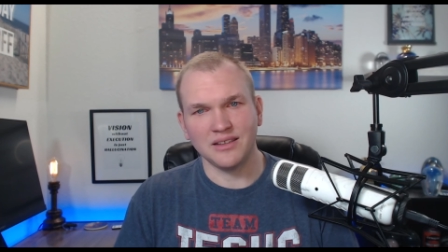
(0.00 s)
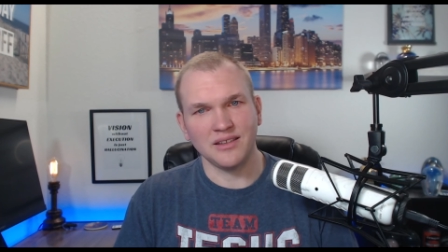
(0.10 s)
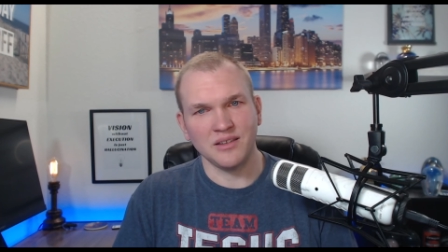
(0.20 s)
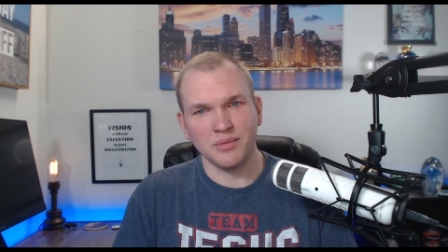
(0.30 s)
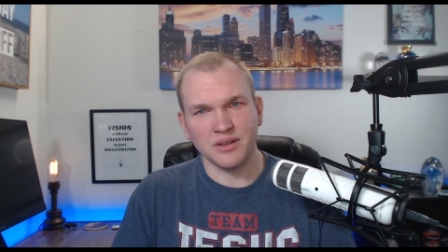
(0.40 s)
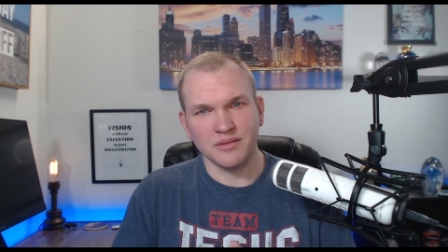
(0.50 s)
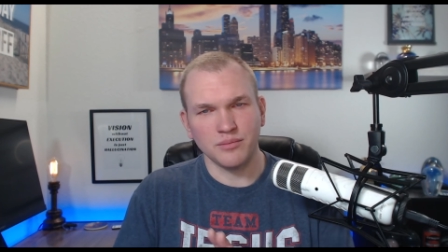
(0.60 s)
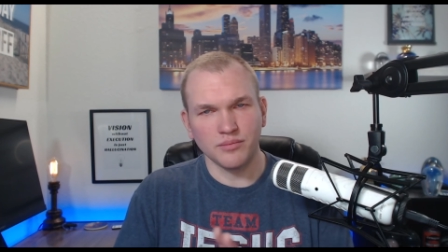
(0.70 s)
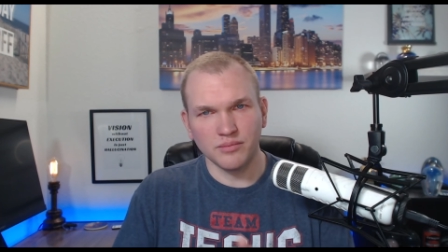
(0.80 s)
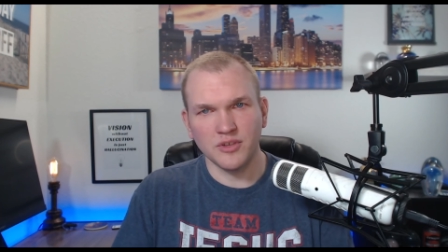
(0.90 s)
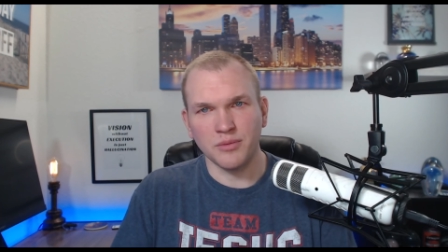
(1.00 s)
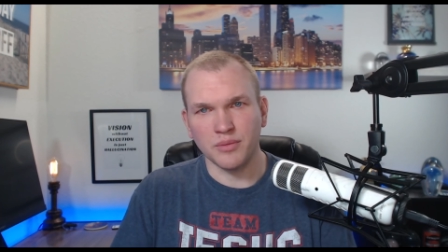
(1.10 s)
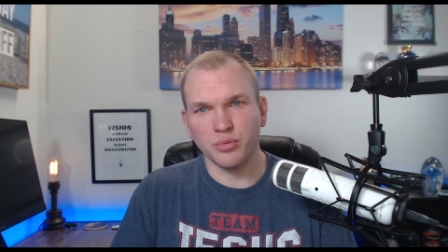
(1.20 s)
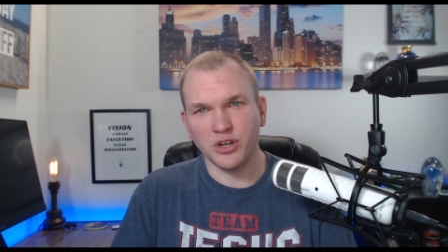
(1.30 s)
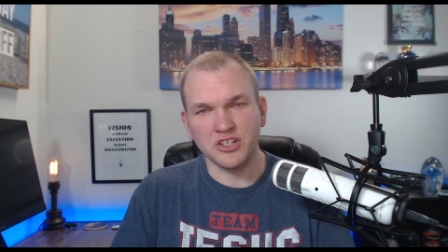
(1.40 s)
you've been
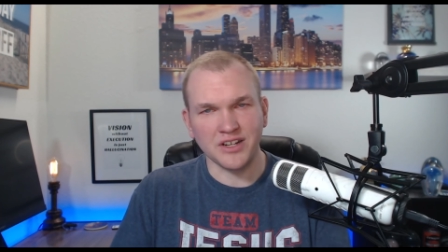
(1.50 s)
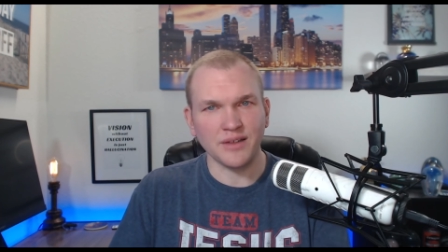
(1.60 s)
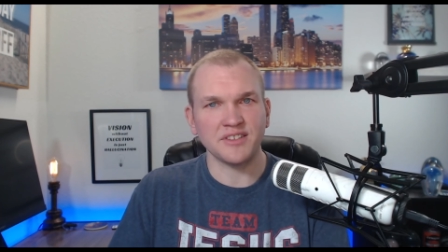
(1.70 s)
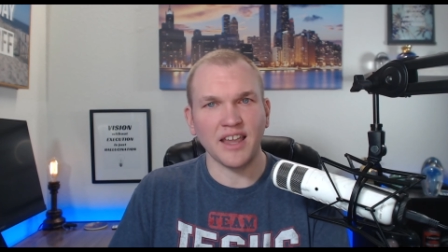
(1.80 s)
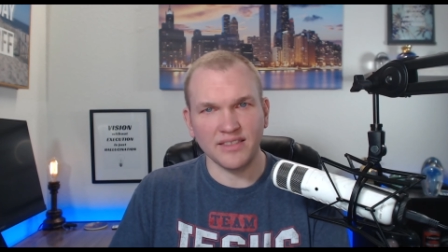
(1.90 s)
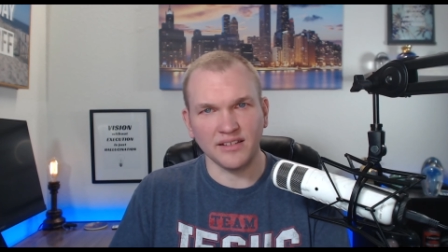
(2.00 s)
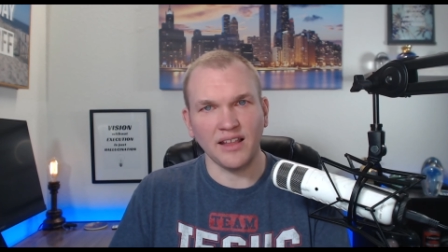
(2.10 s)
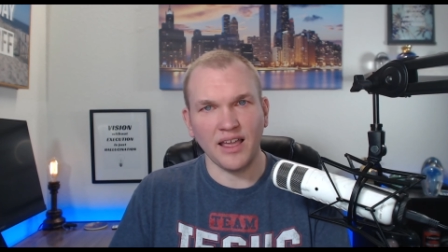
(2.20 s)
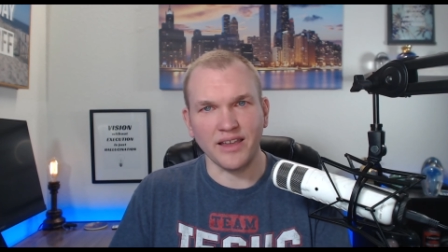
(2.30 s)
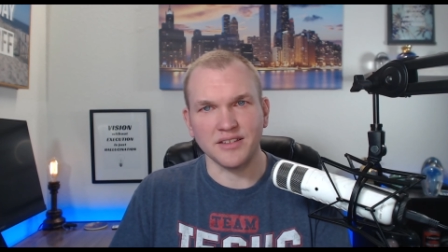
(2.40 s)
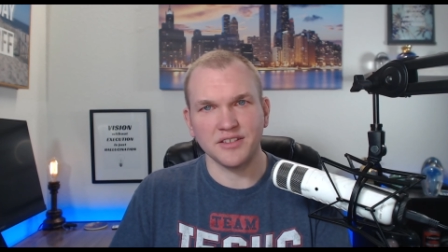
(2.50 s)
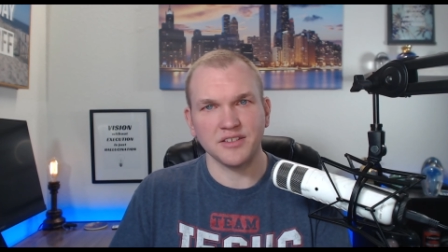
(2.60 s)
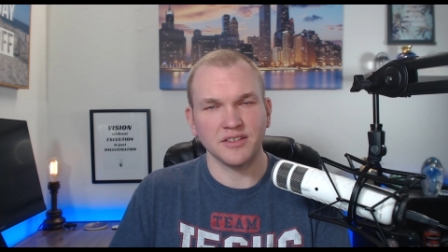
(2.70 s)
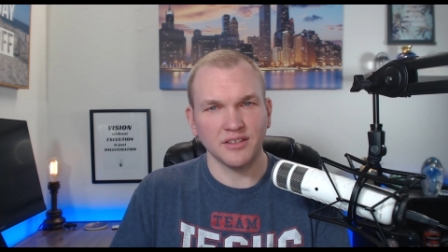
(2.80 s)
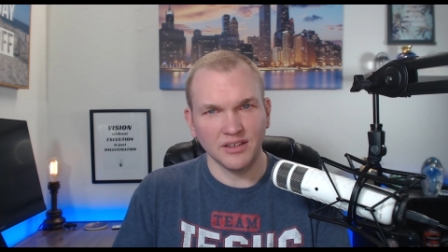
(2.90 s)
preaching outside the
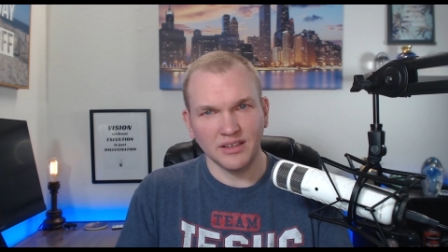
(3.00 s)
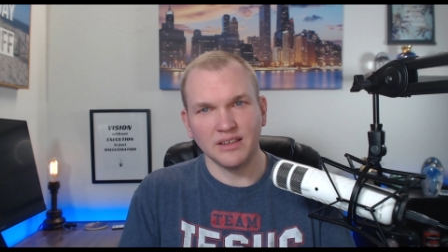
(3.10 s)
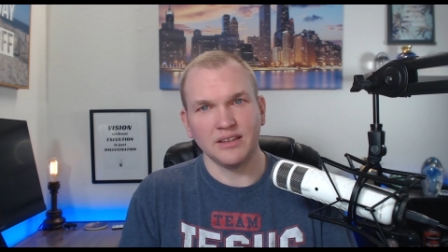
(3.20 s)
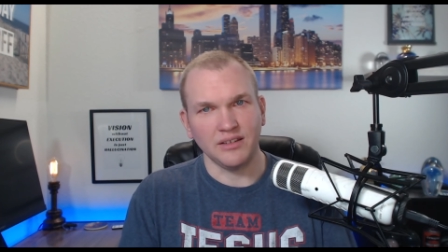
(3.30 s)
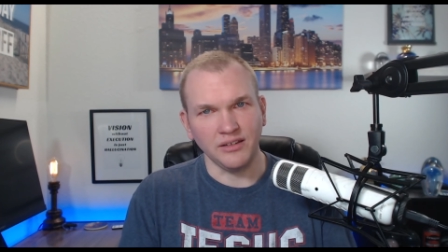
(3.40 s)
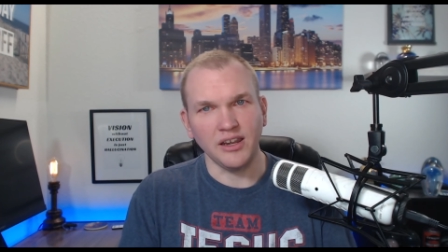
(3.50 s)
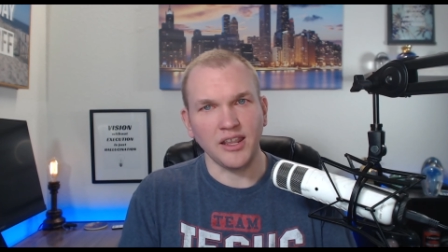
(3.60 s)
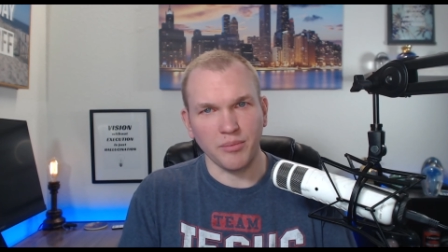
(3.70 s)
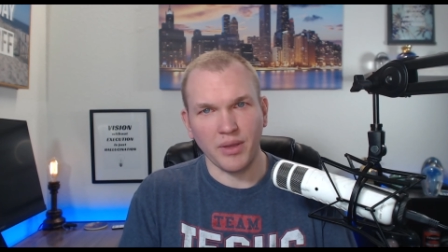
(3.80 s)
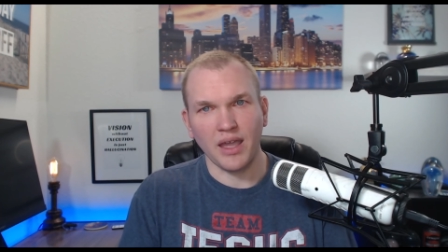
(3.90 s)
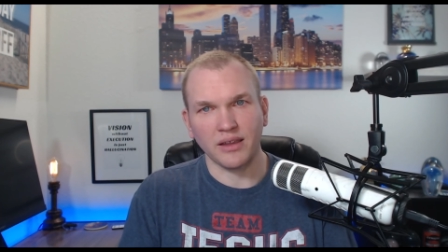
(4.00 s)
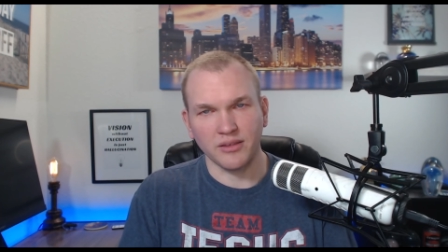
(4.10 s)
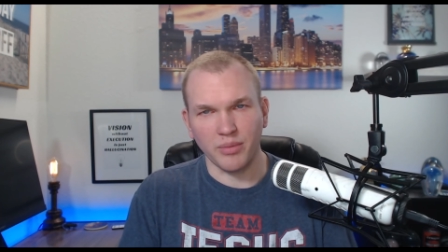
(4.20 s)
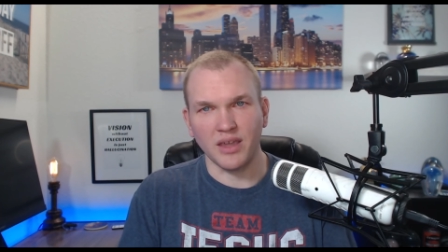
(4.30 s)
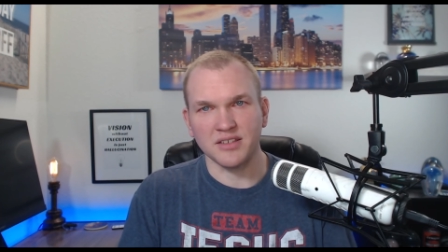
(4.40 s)
lines. You need to get back to
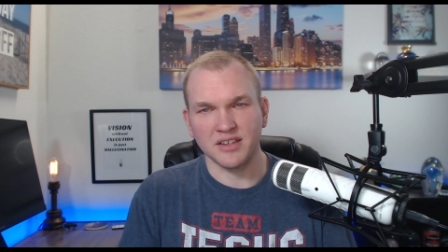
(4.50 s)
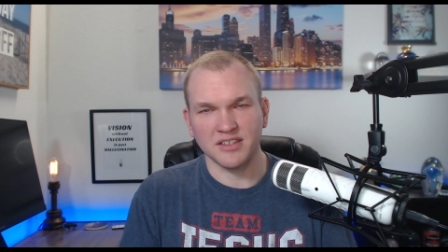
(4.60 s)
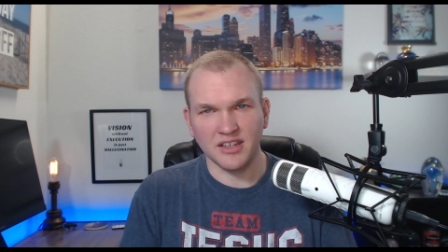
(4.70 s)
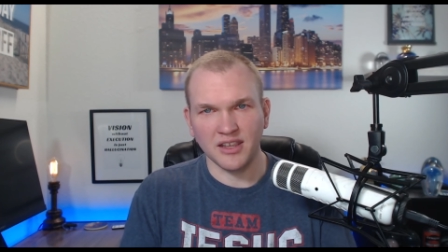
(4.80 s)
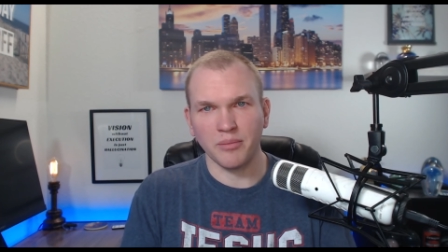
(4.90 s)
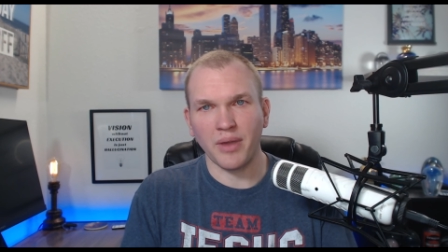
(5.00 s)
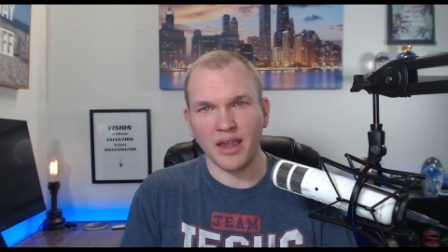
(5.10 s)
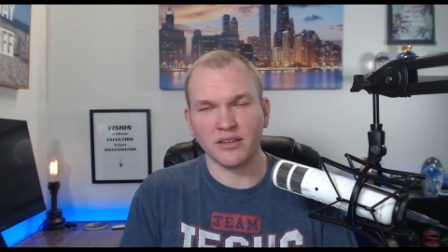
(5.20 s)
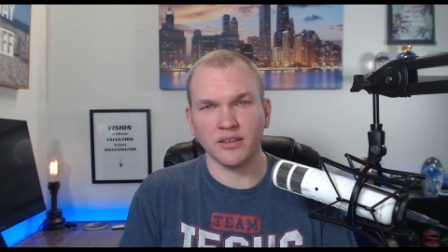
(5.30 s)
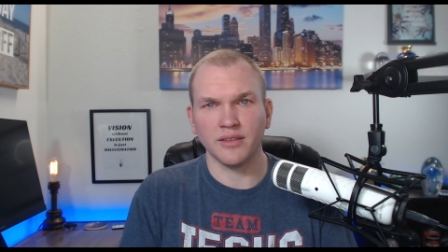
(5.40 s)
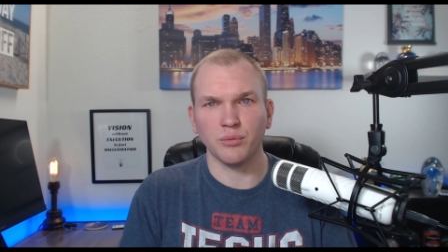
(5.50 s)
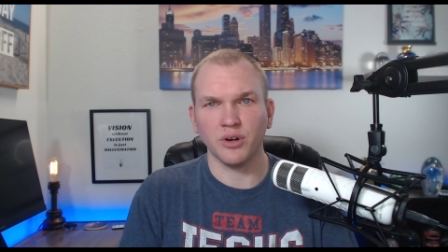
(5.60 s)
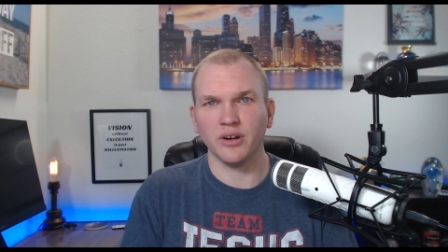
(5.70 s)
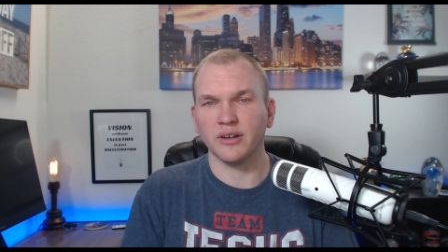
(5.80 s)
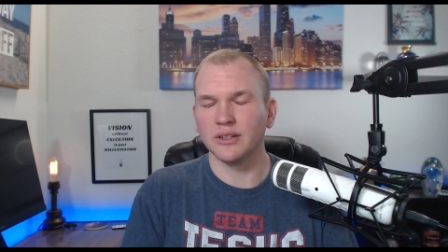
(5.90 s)
basics. You need to get back to the
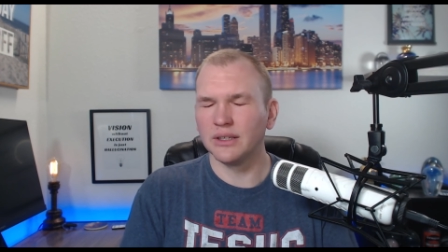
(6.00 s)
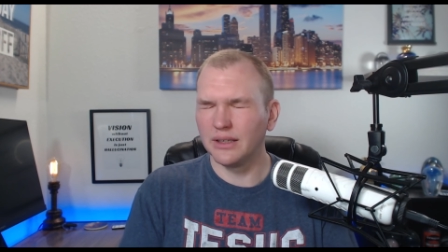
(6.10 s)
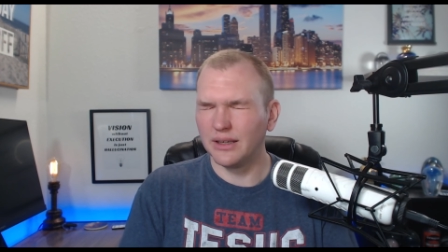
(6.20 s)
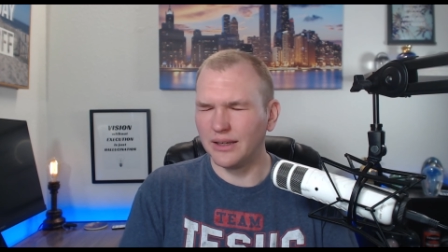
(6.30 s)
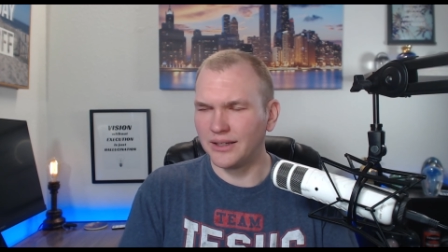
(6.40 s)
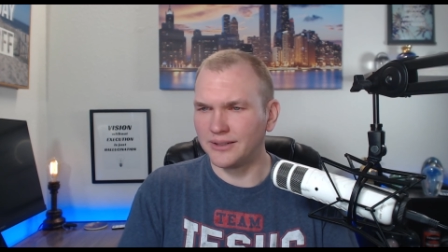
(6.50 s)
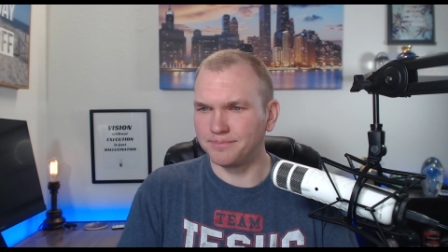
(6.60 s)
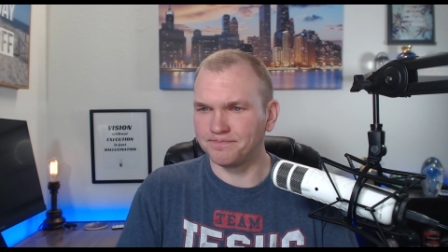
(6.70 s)
word, and